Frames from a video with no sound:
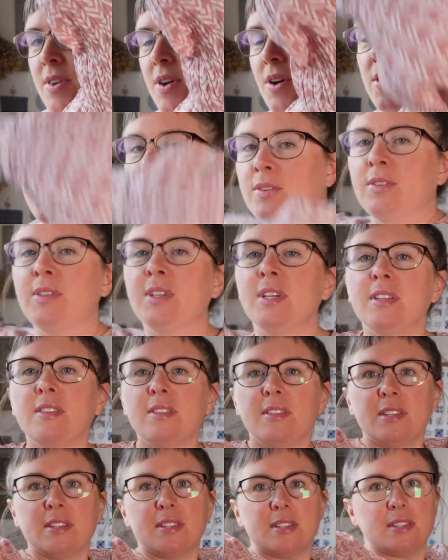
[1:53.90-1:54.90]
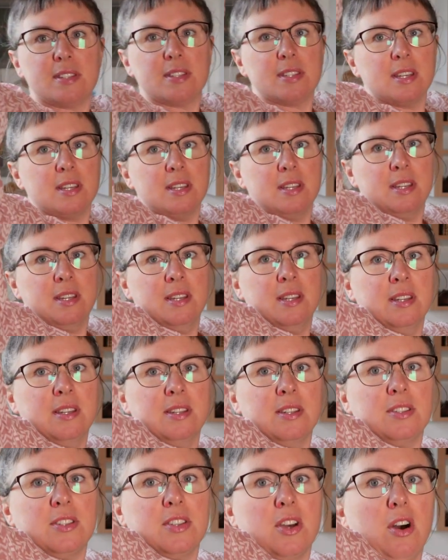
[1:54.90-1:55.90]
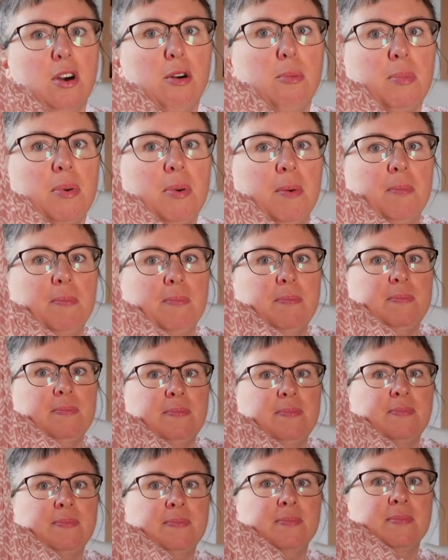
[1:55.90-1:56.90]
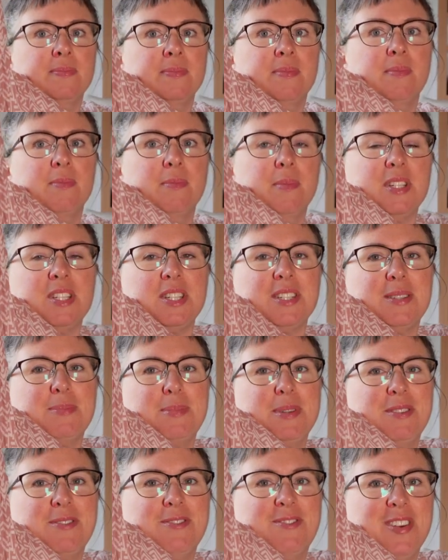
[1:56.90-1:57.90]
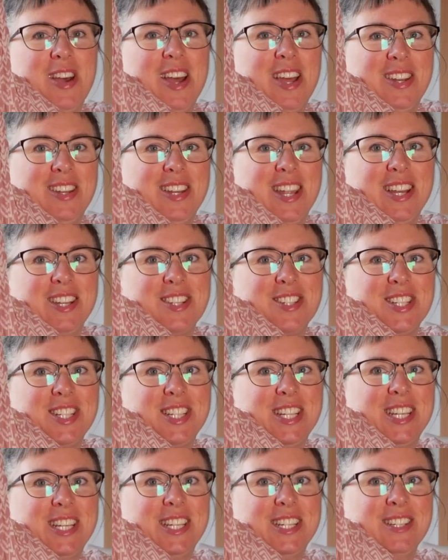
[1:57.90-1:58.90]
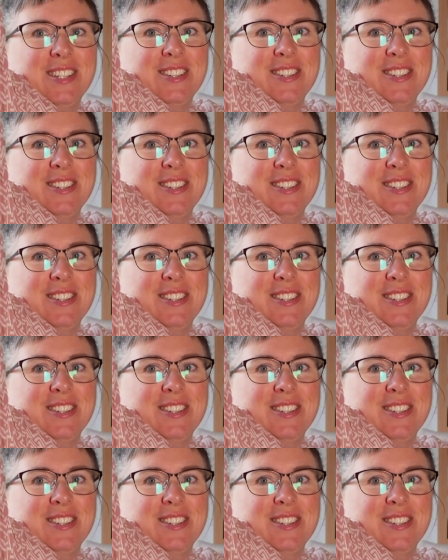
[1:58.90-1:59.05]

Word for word: on this top, which is a bit of fun actually.